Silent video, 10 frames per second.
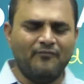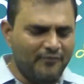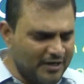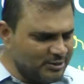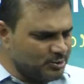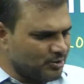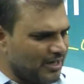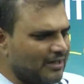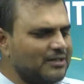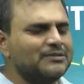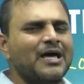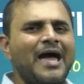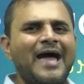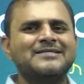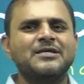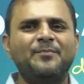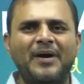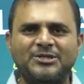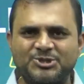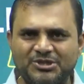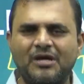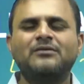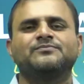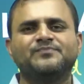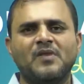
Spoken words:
went to Calcutta as a pensioner.